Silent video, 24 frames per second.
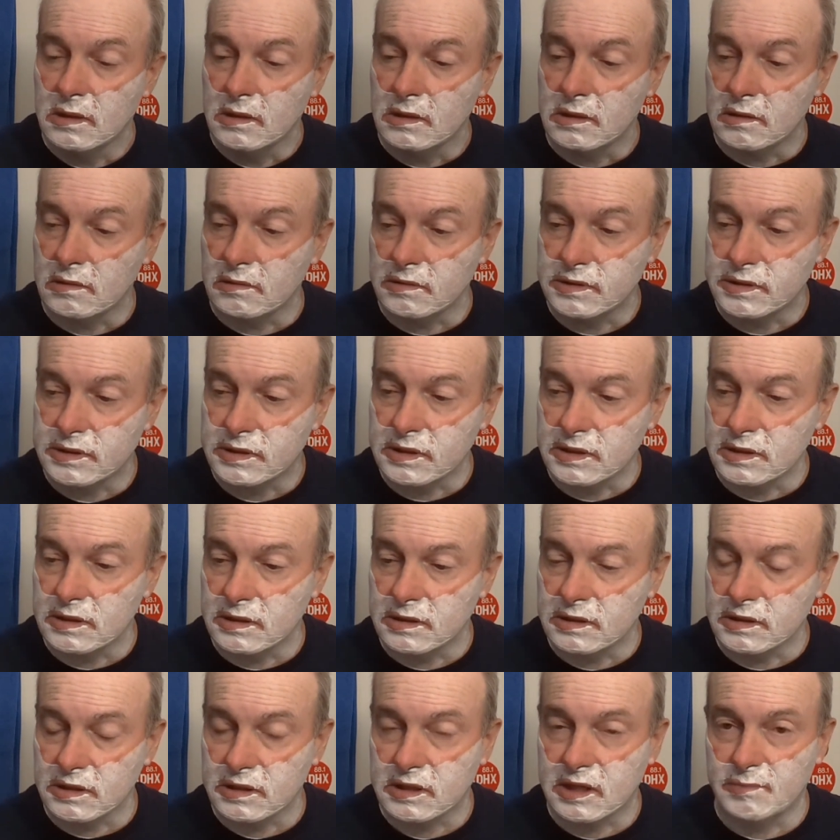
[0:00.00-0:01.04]
it's
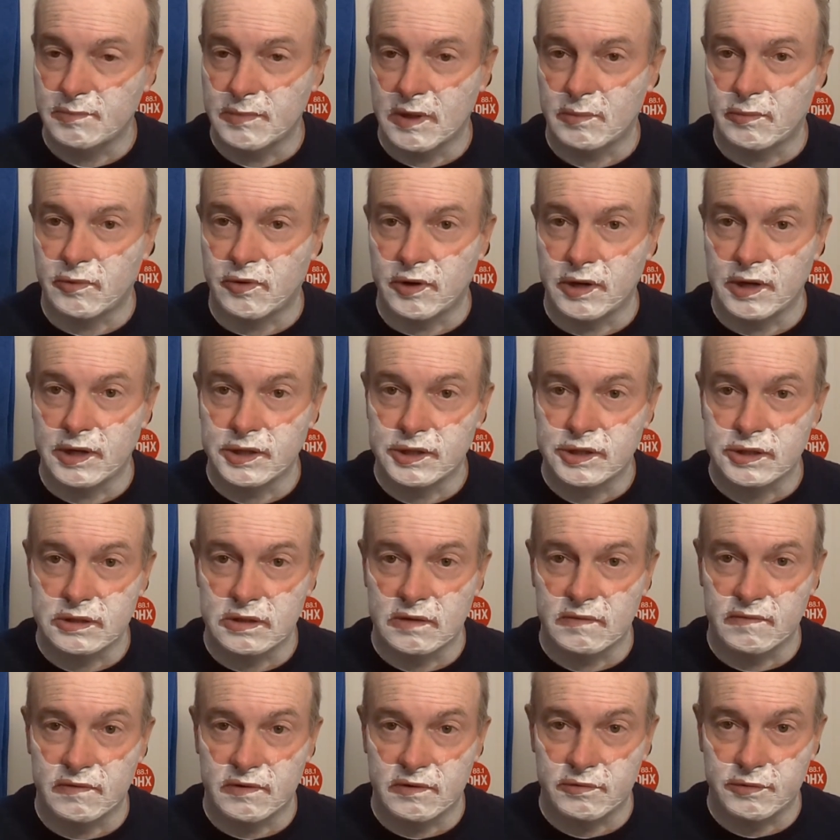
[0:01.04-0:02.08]
in commemoration
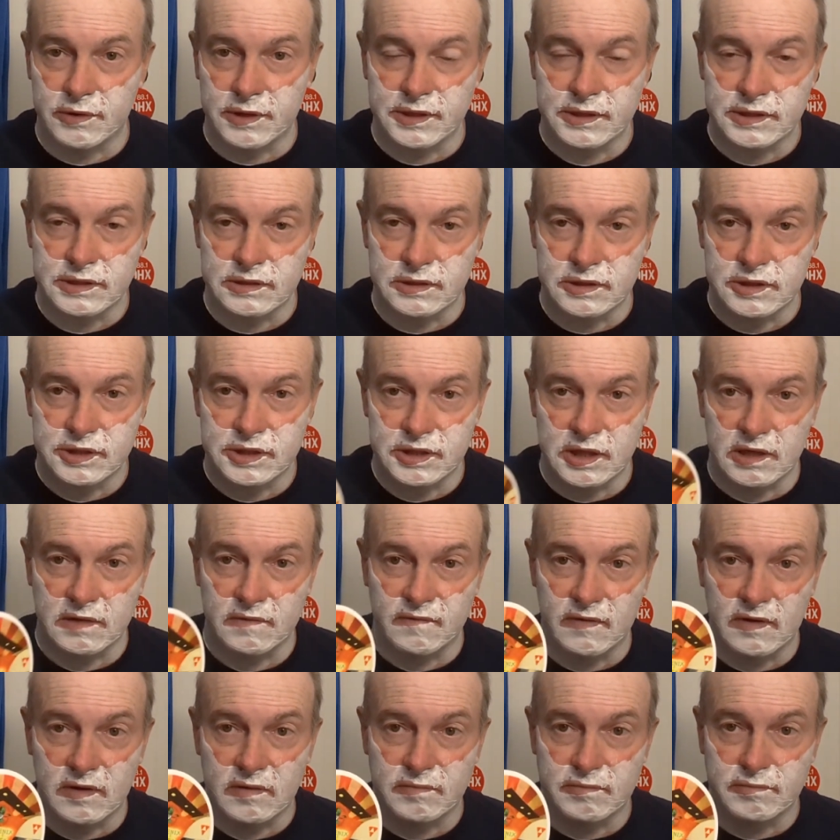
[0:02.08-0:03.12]
of a recent
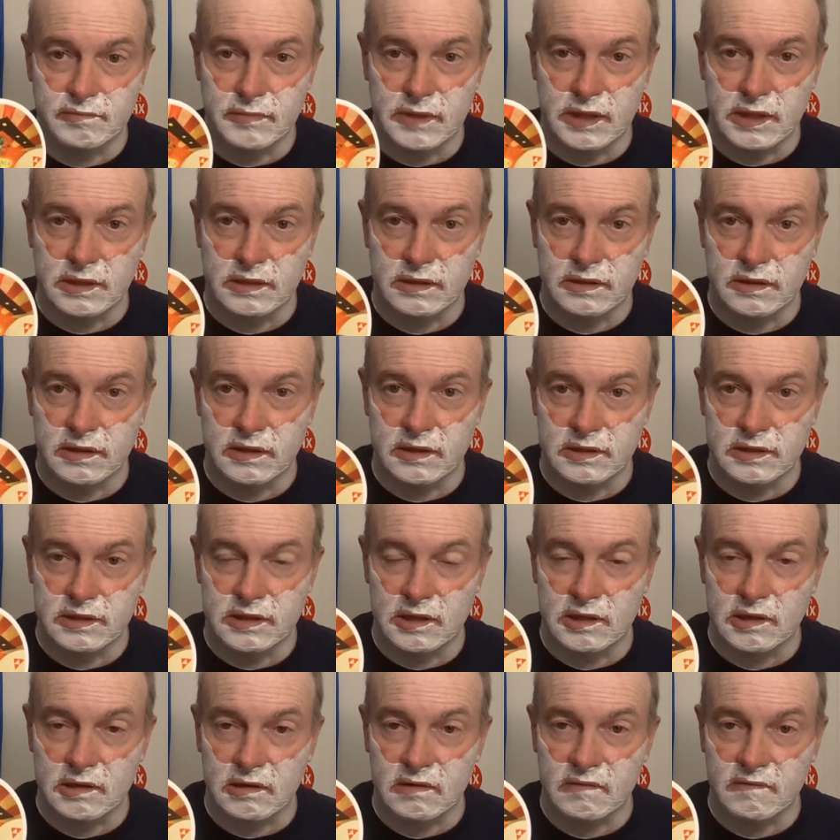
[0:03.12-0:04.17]
shave-up meet that
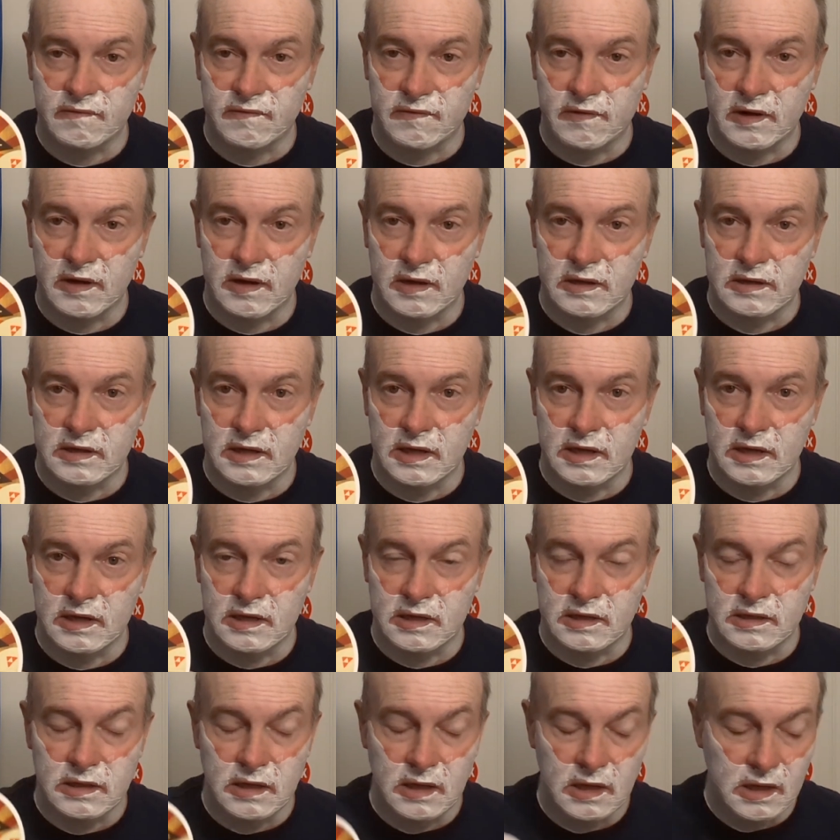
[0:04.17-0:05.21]
Doug and Fran
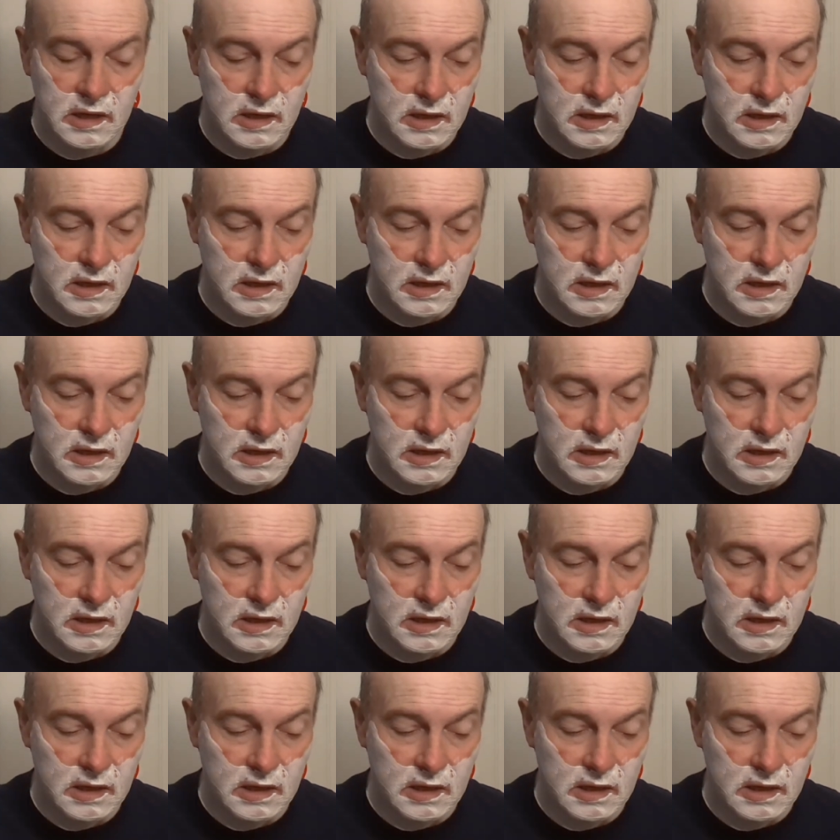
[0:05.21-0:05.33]
had.